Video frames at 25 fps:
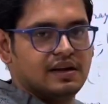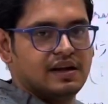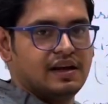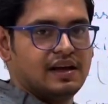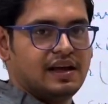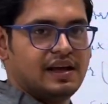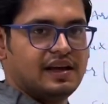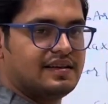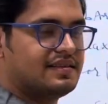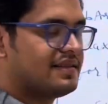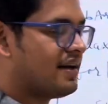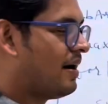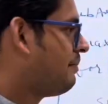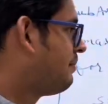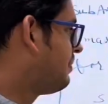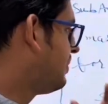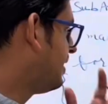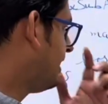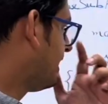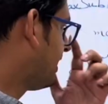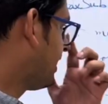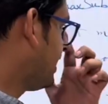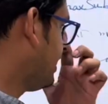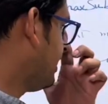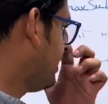example
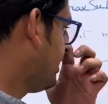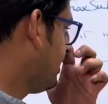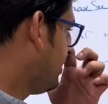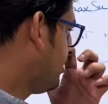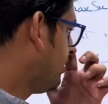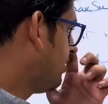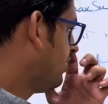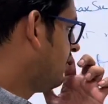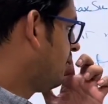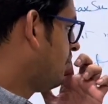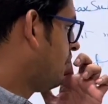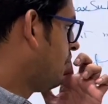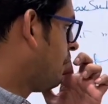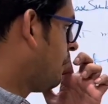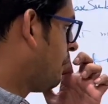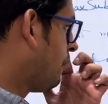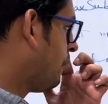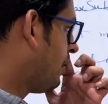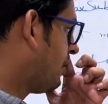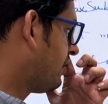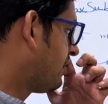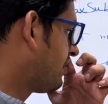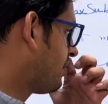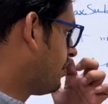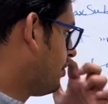again
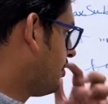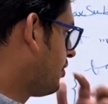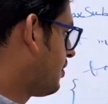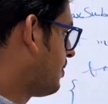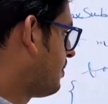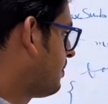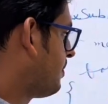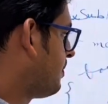once more.